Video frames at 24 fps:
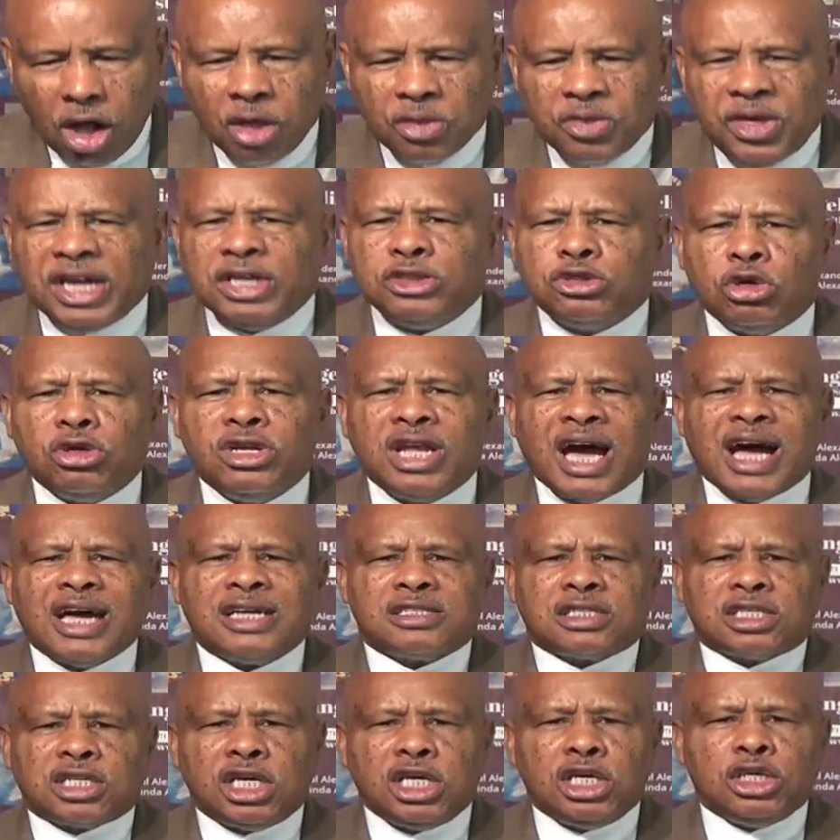They do
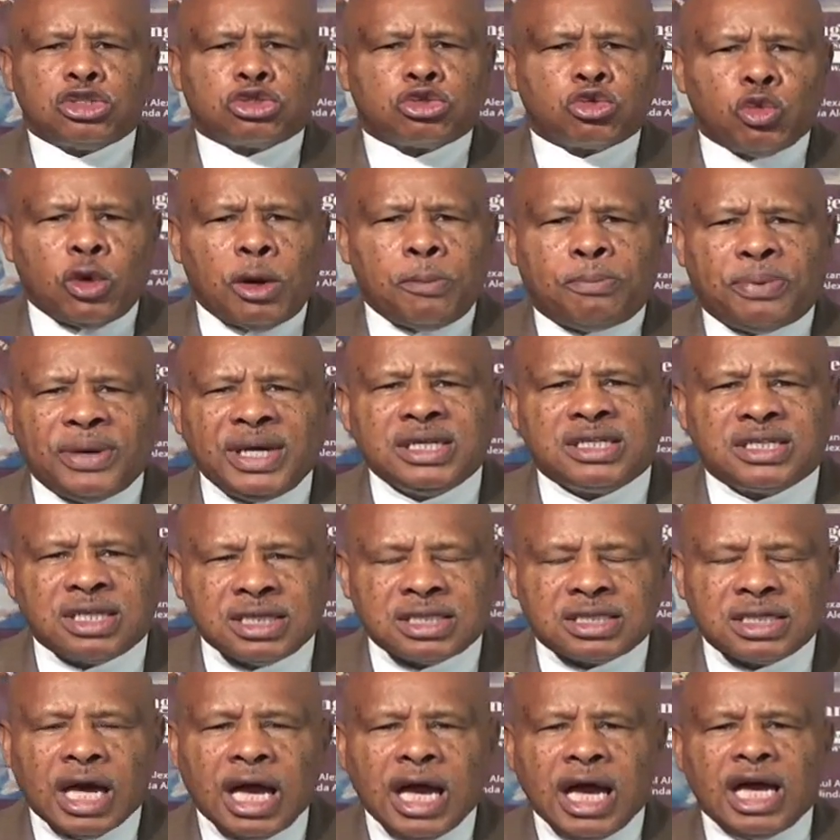not teach
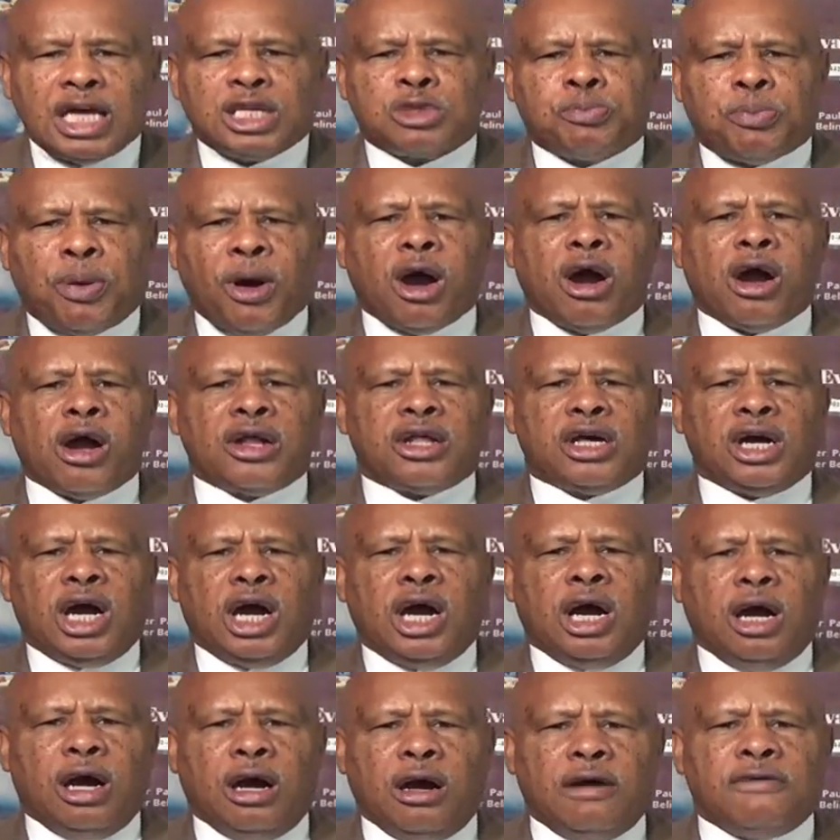repentance as part
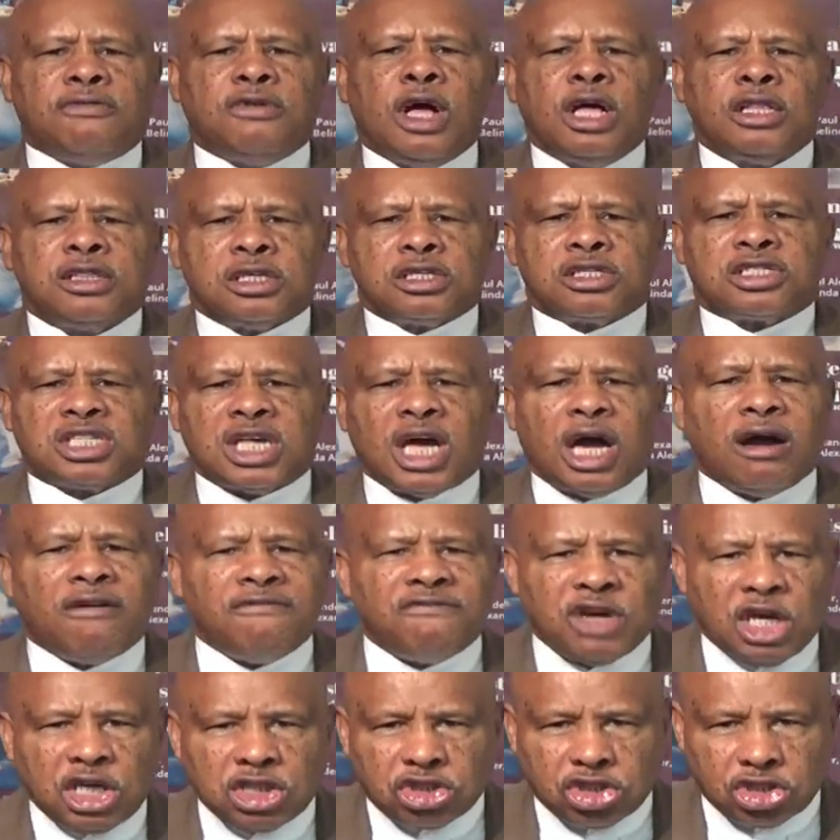of the
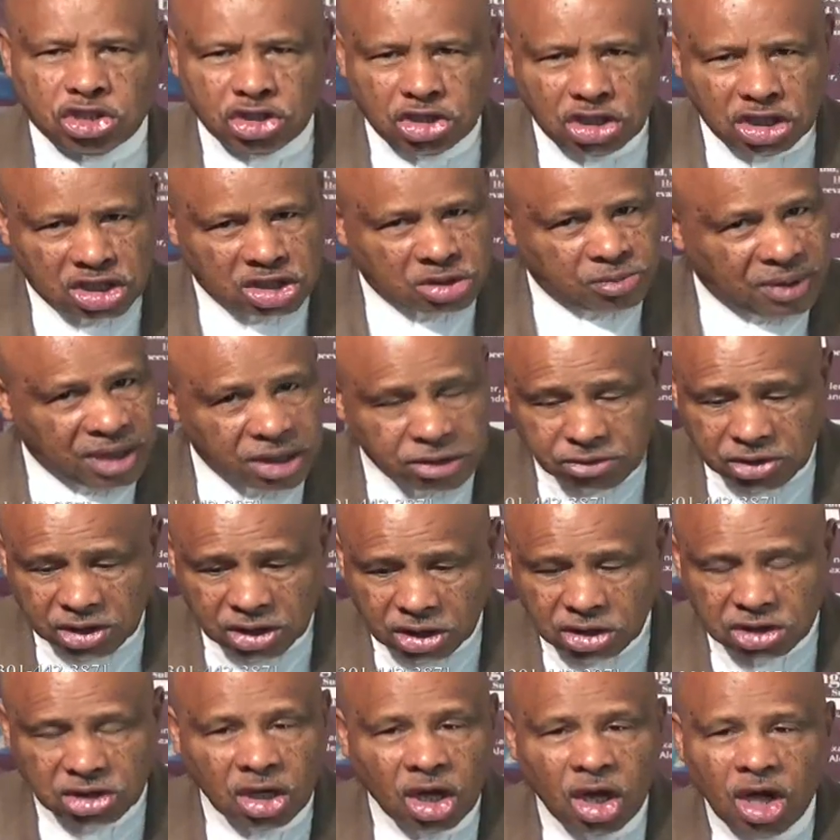salvation
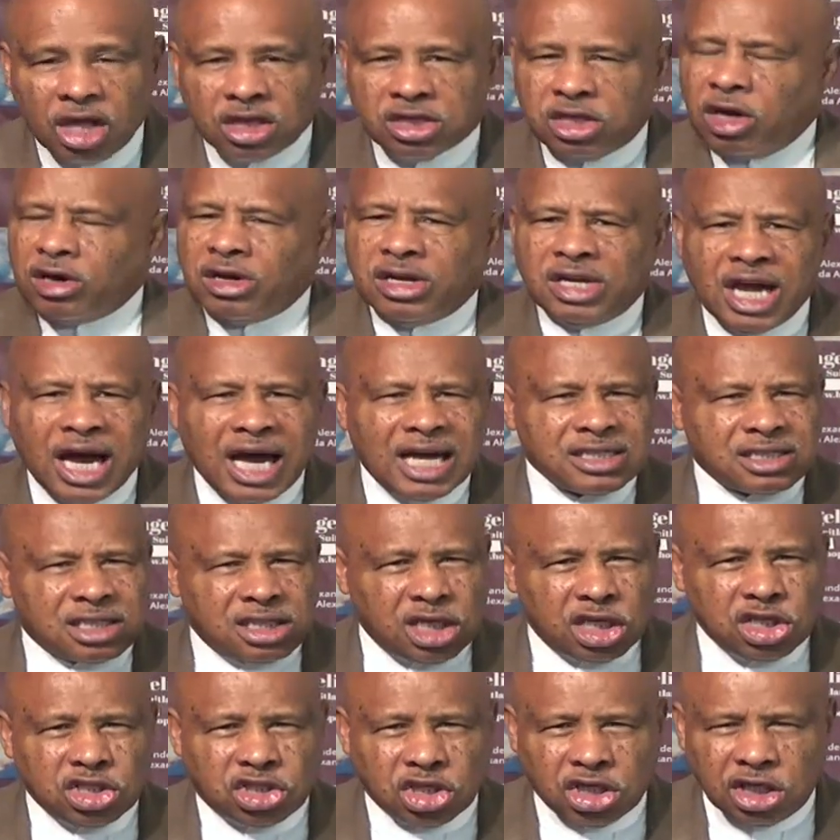experience. They're not
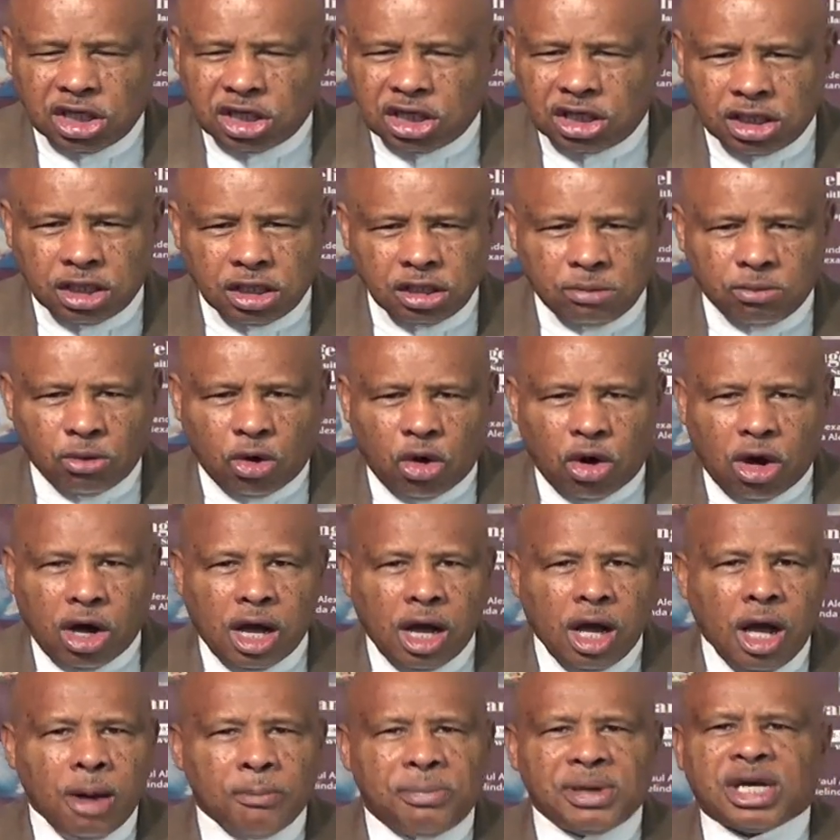teaching it anymore
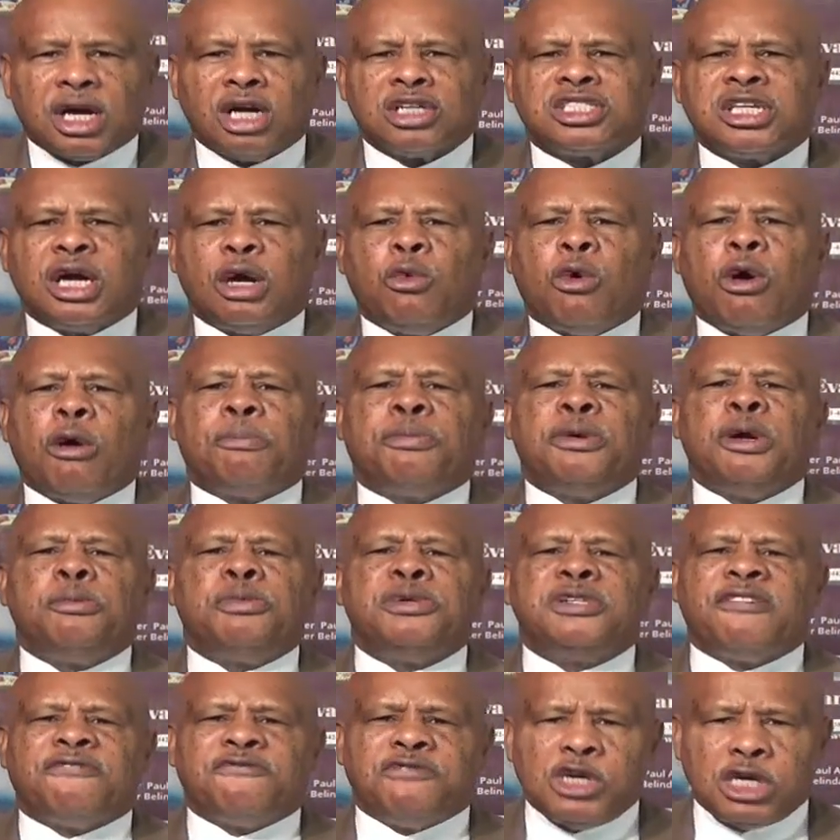because they want people
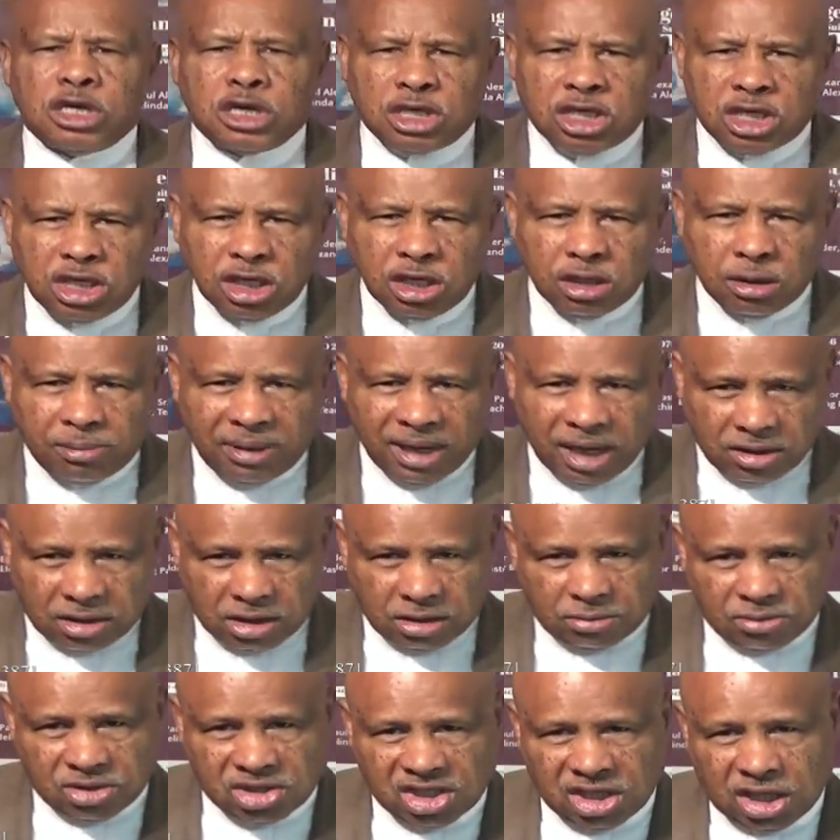to feel good about
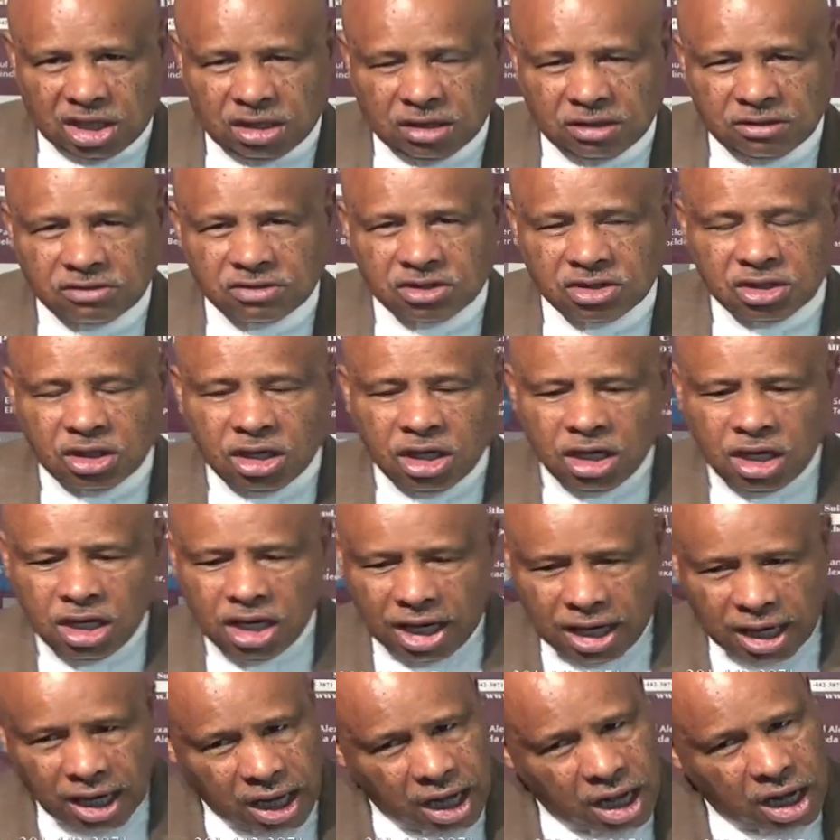themselves.
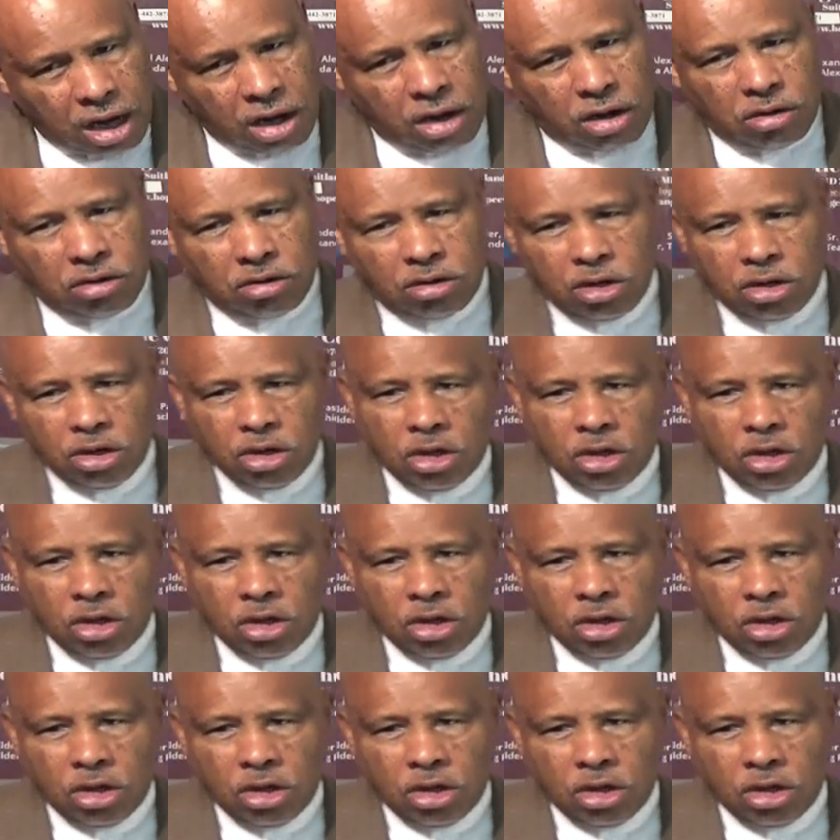Hello?